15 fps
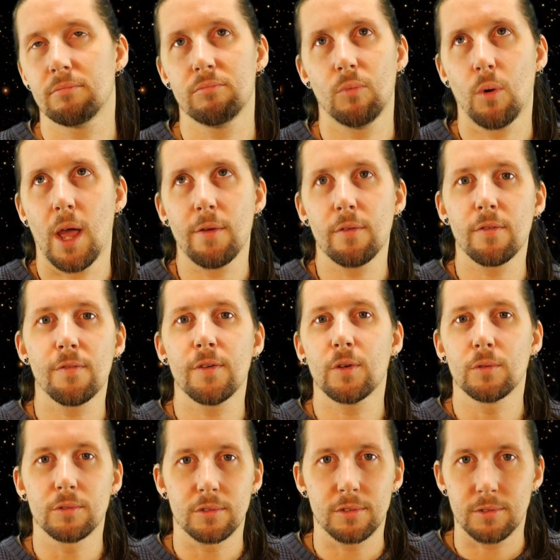whatever
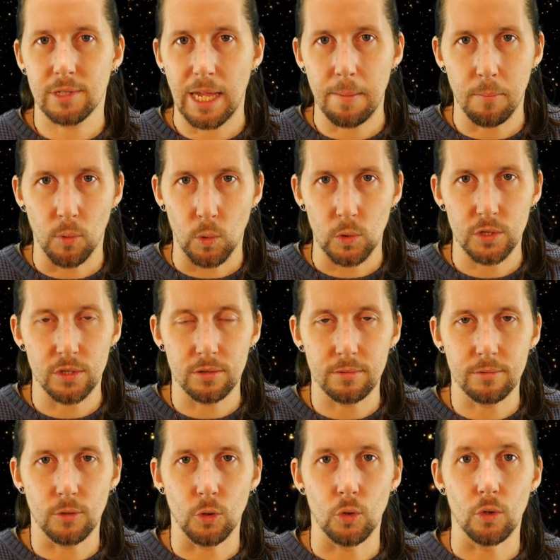feels
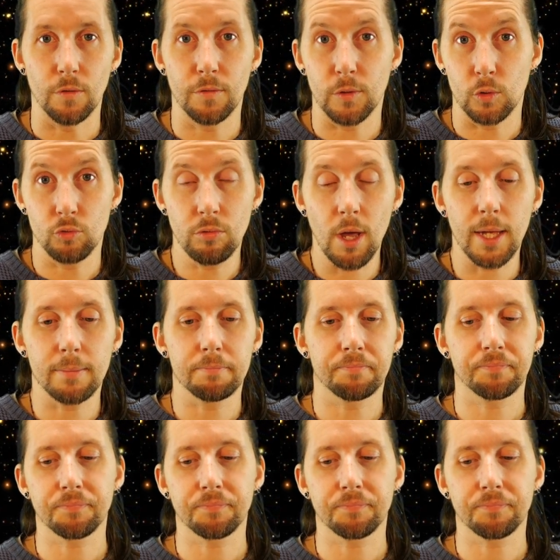important or feels right.